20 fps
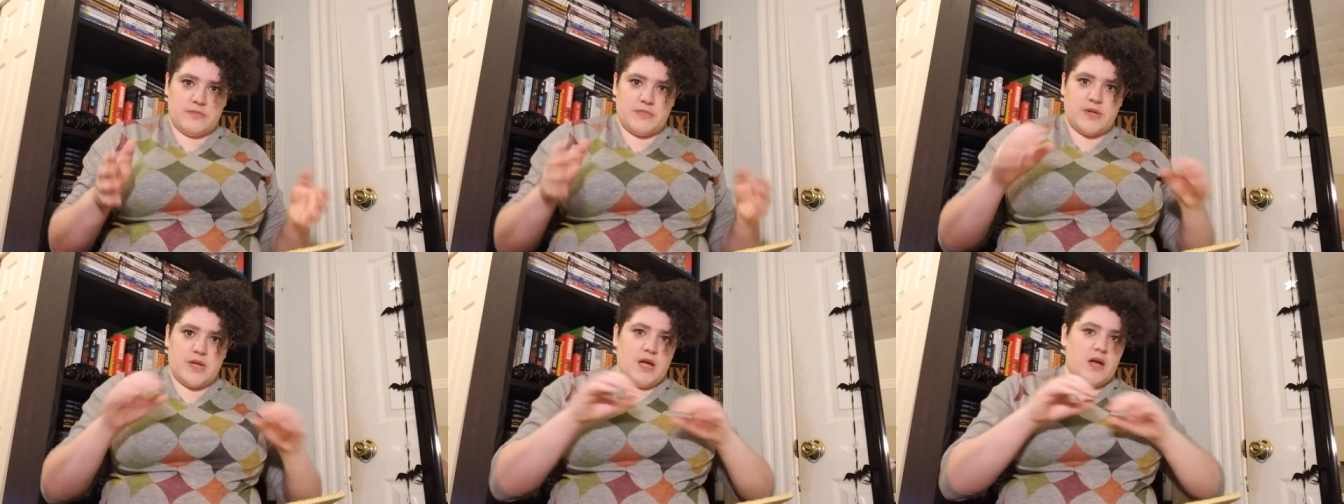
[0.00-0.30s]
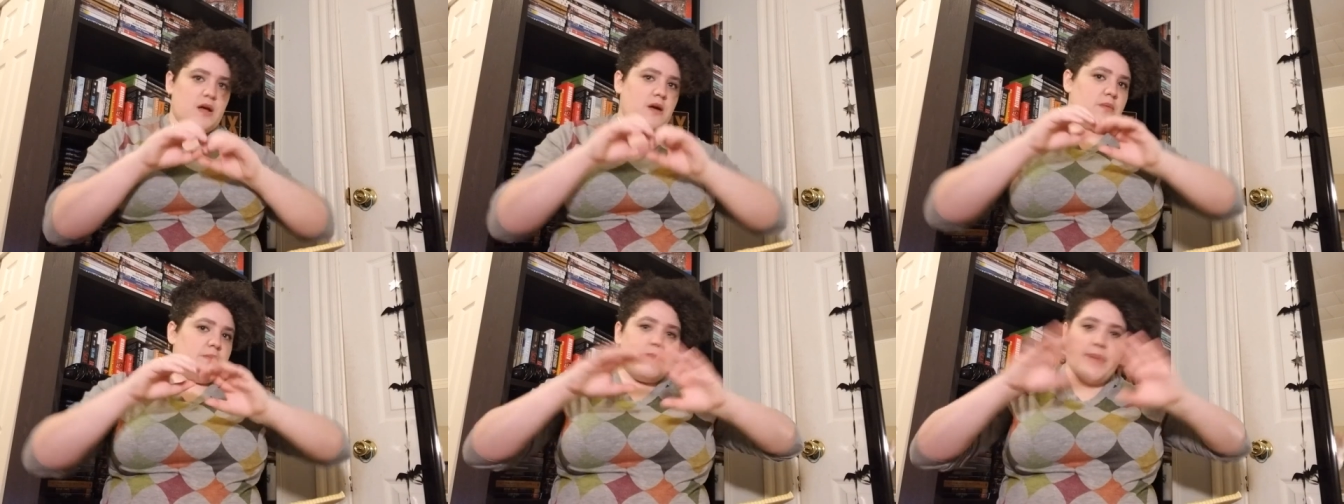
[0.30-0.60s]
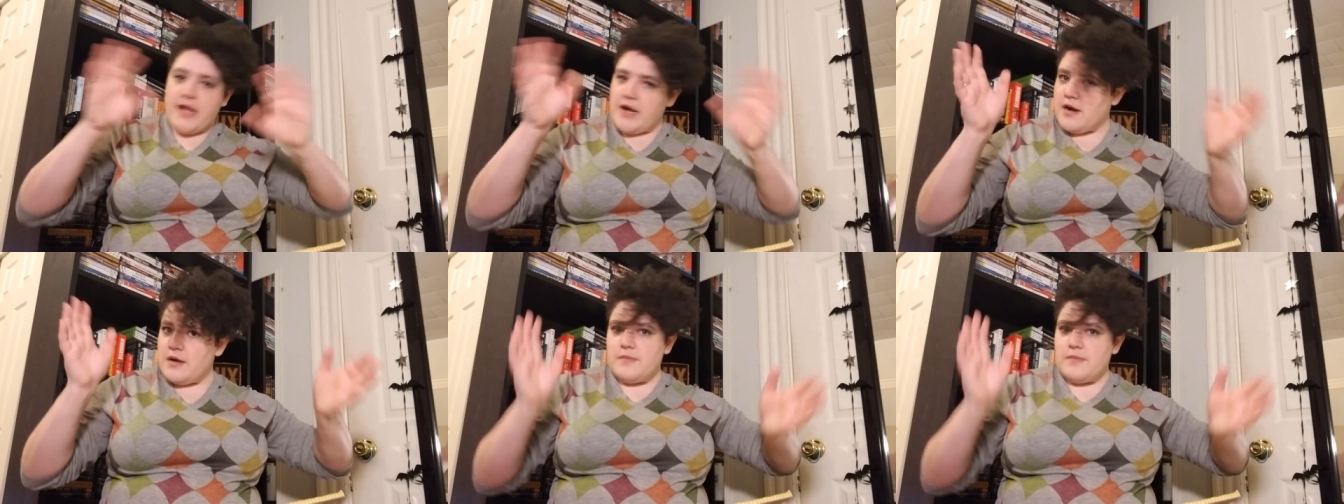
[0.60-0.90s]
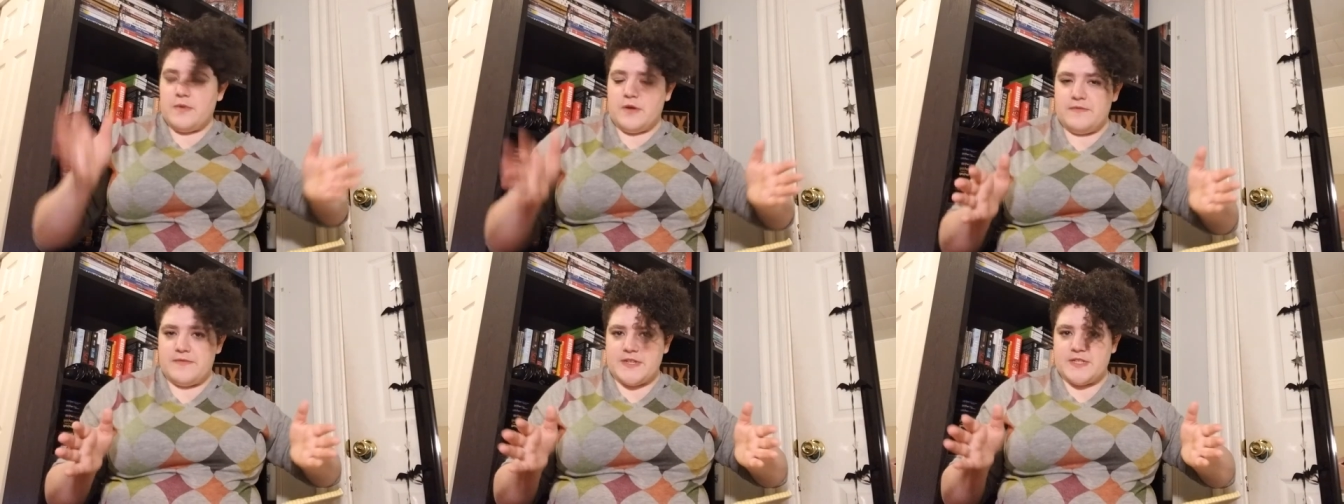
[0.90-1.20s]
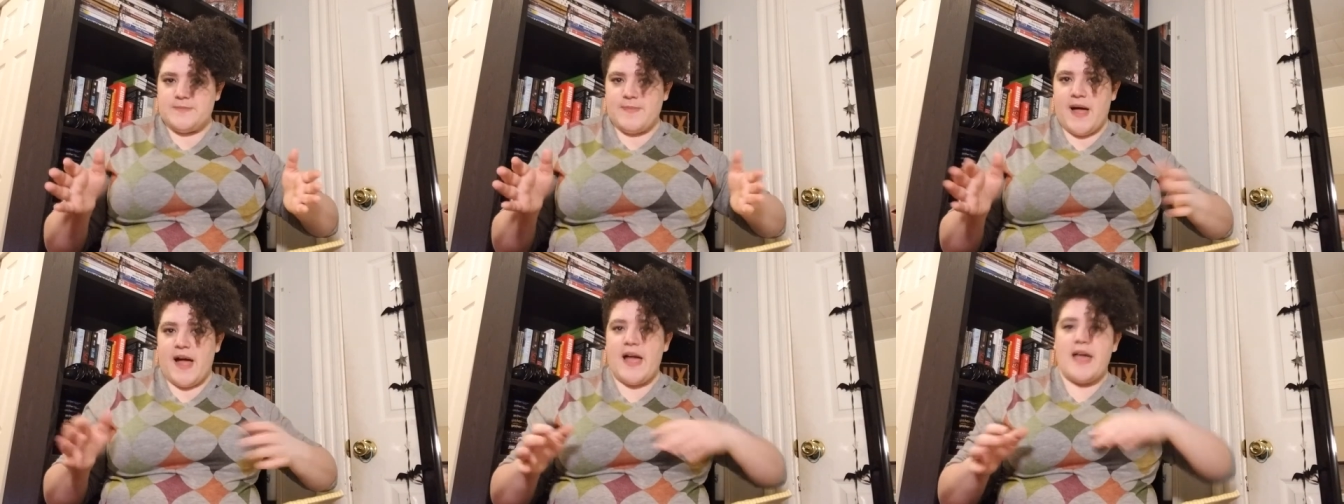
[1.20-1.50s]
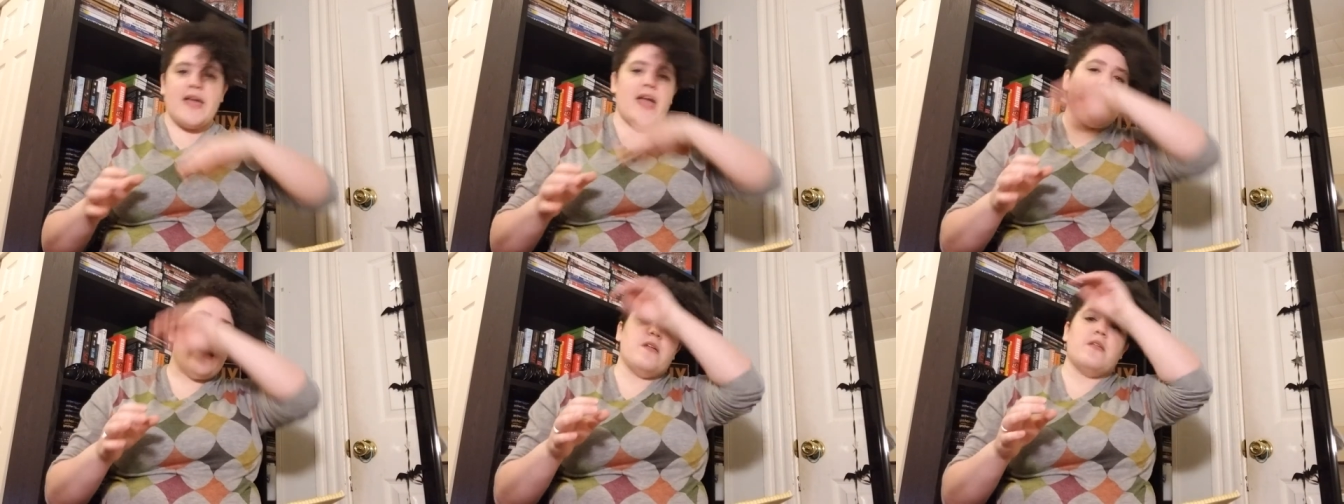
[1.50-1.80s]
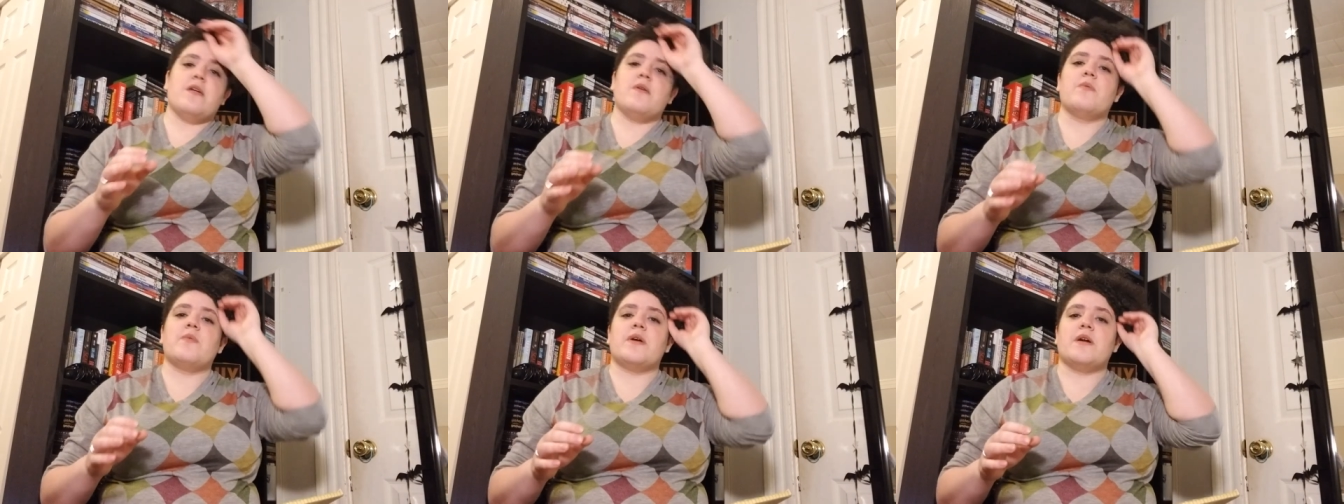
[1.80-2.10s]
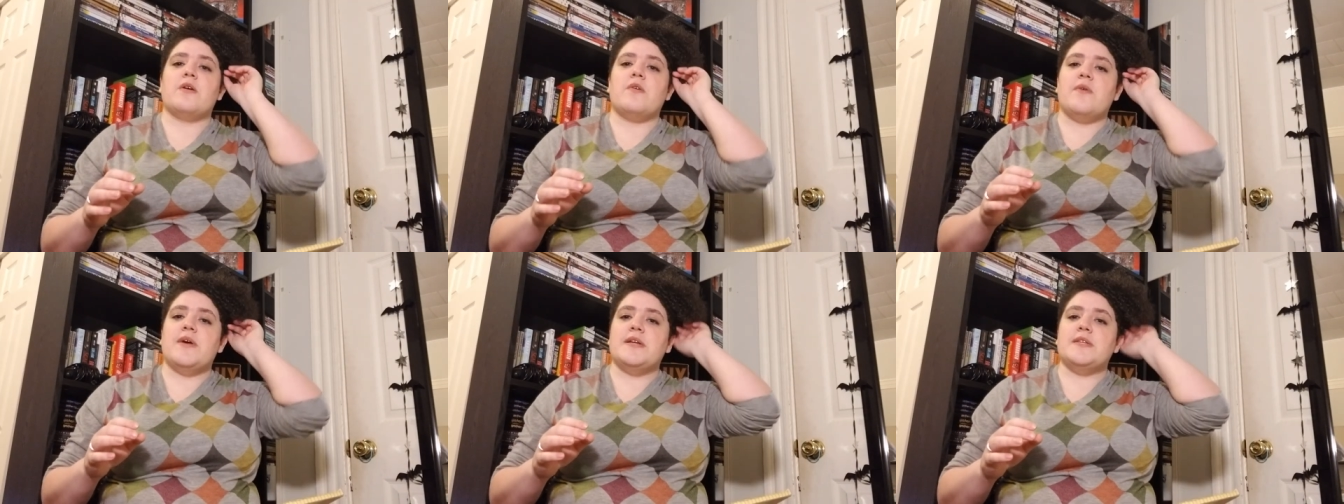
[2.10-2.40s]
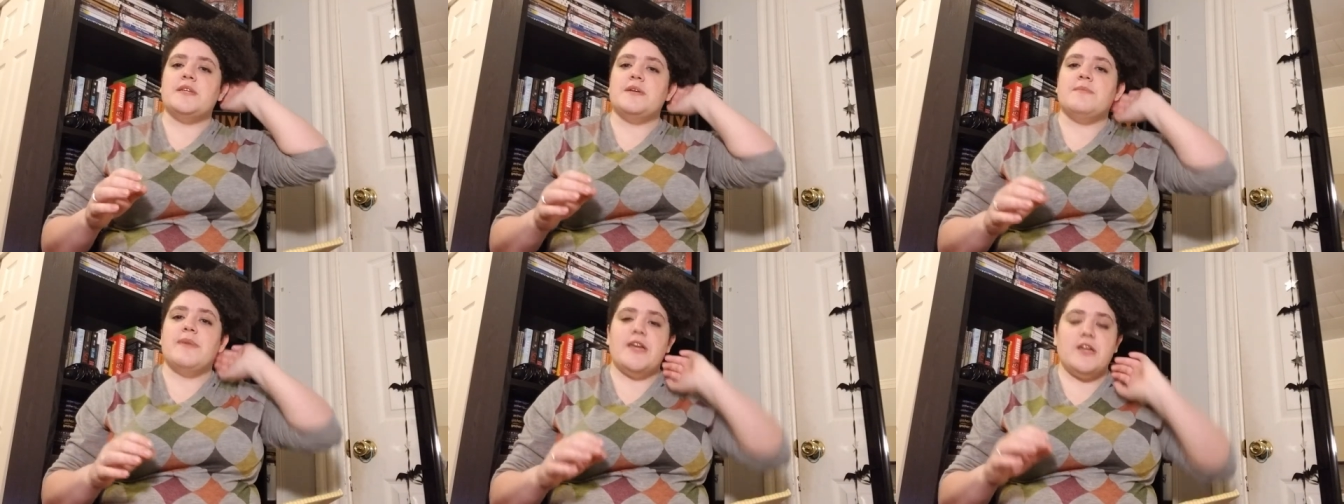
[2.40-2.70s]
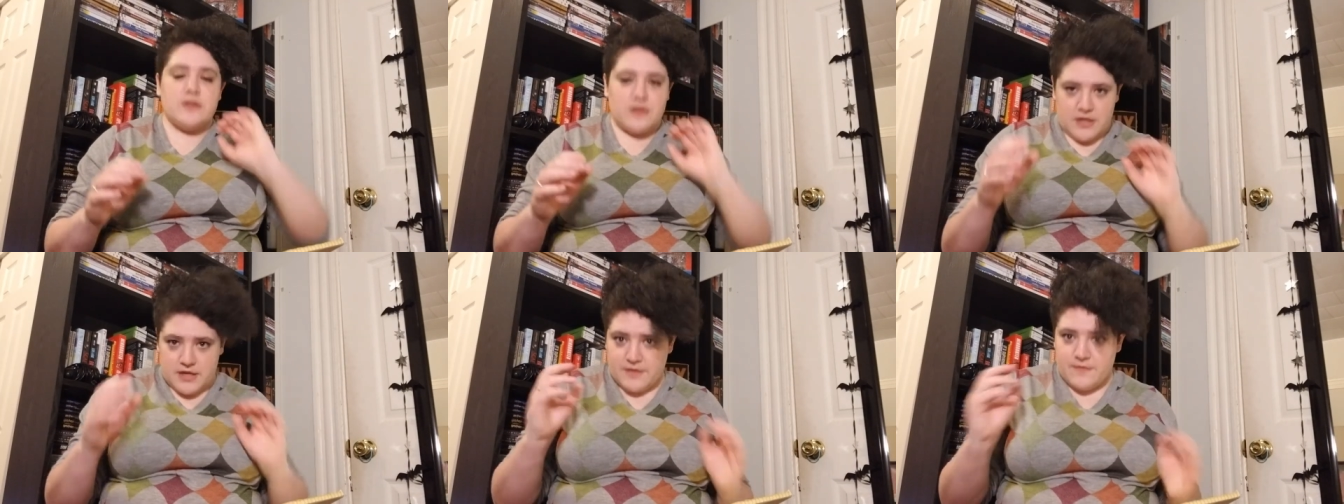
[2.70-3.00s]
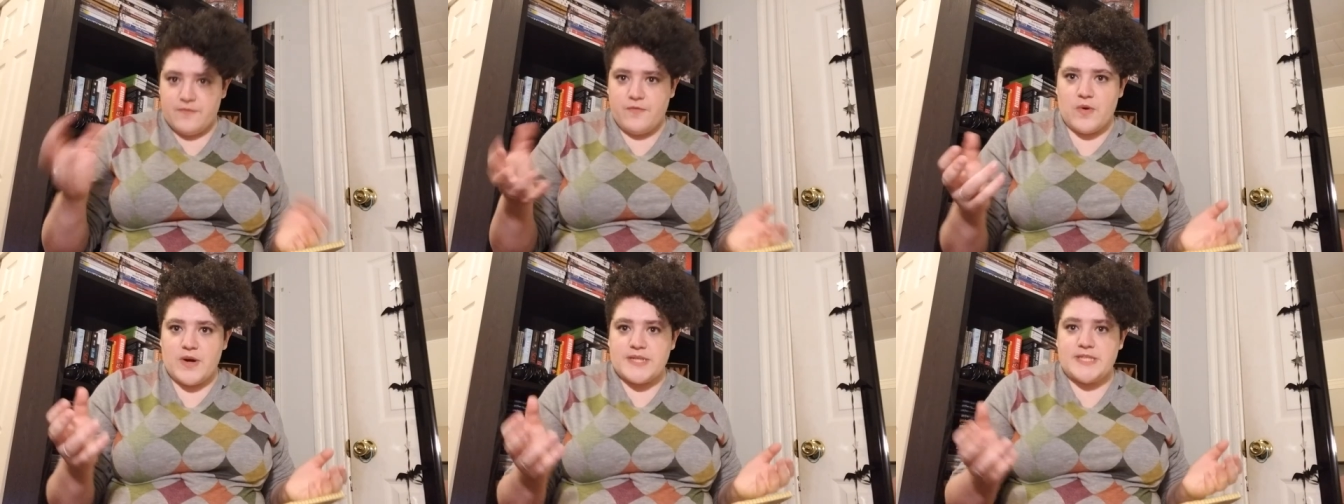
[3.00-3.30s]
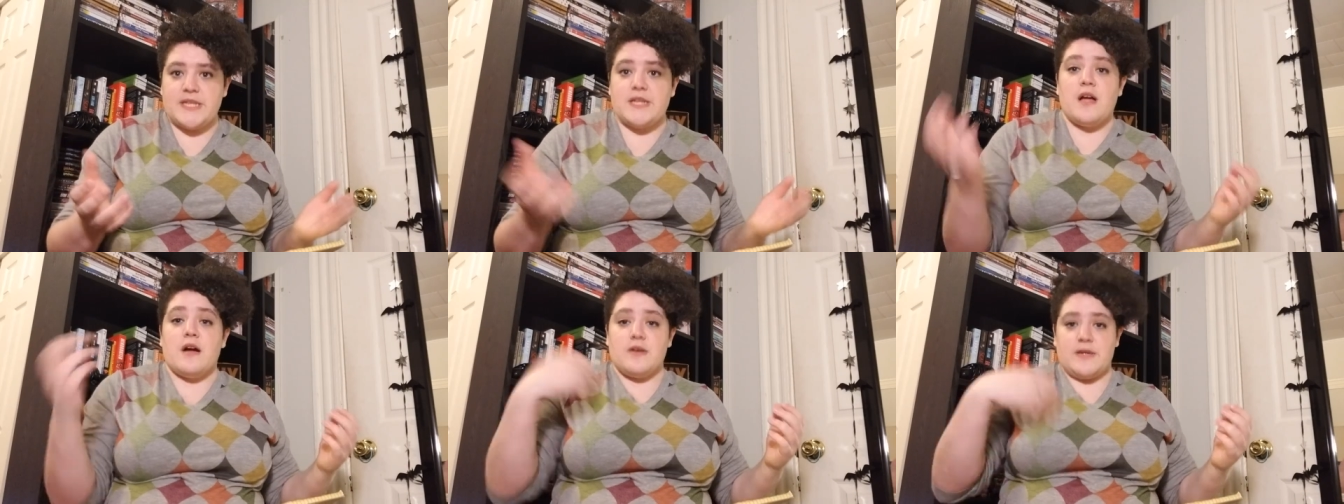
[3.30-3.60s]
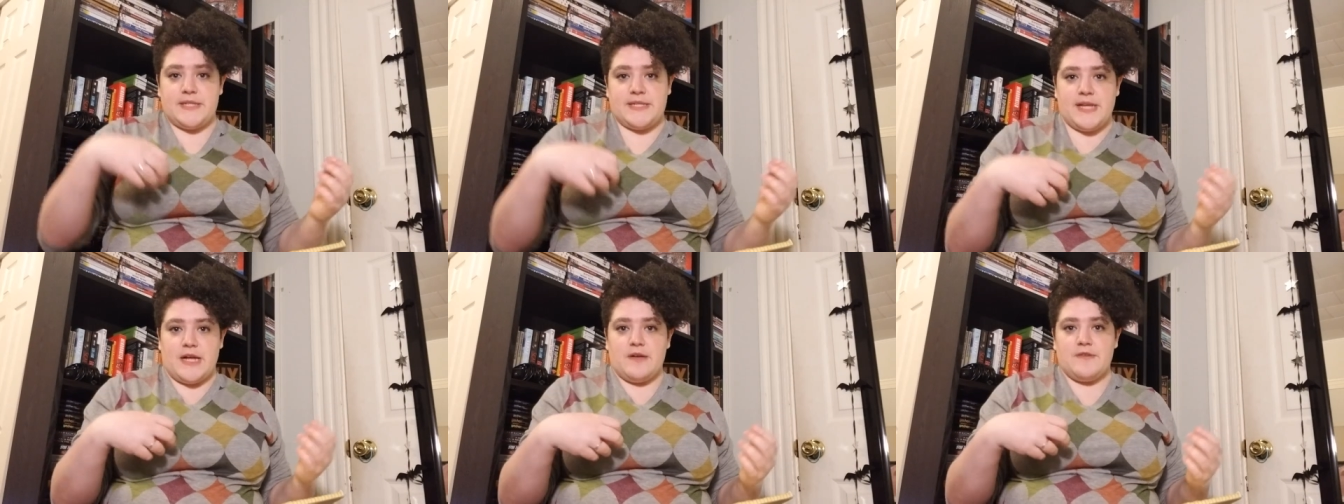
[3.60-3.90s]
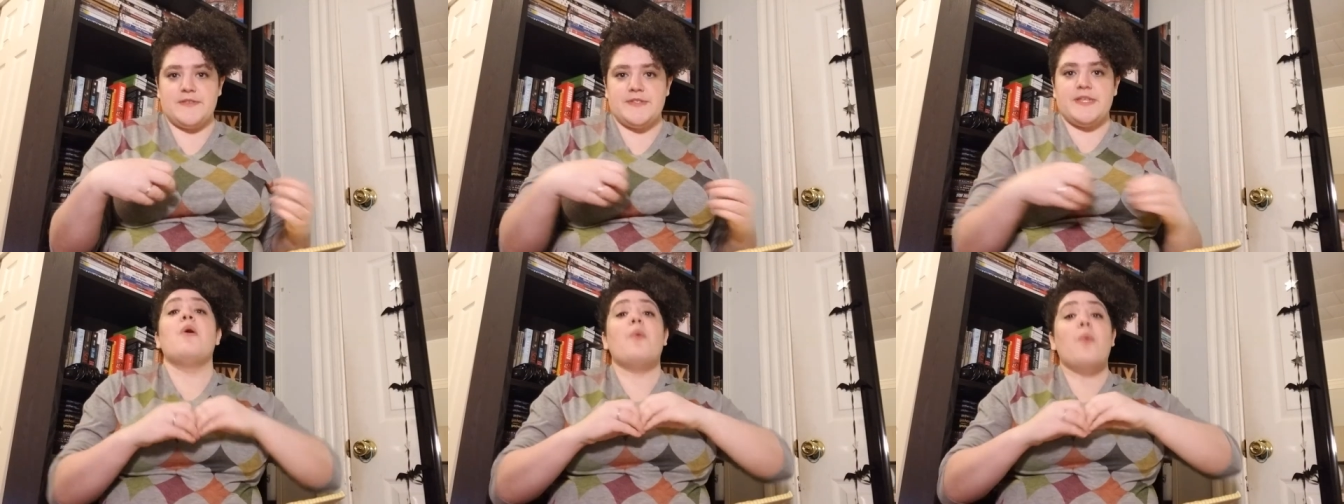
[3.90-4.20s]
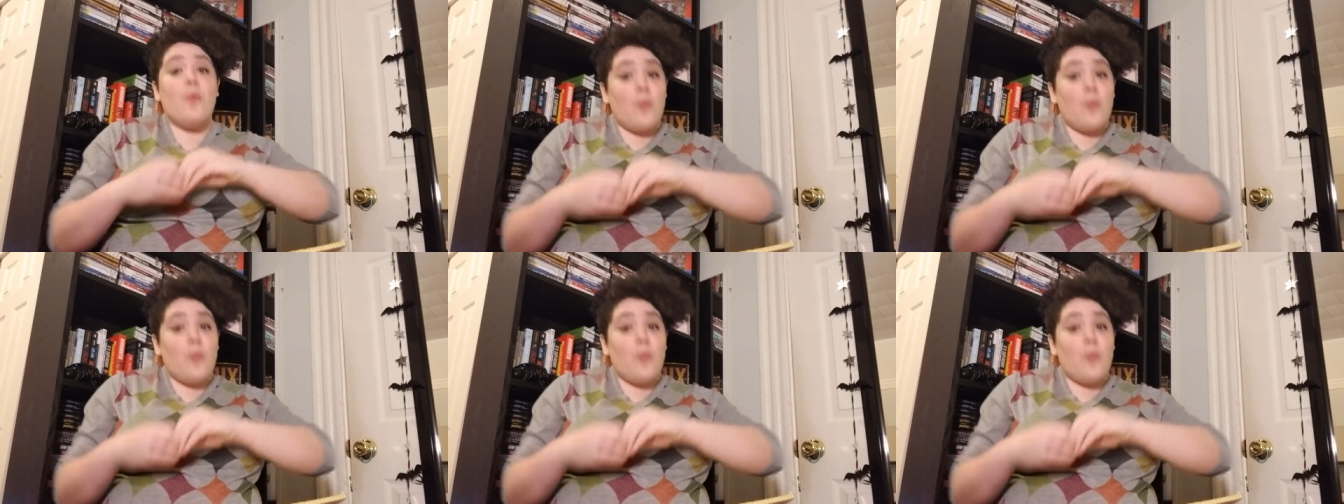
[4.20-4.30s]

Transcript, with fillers: uh, make our movies by, and we're going to make enforce it ourselves.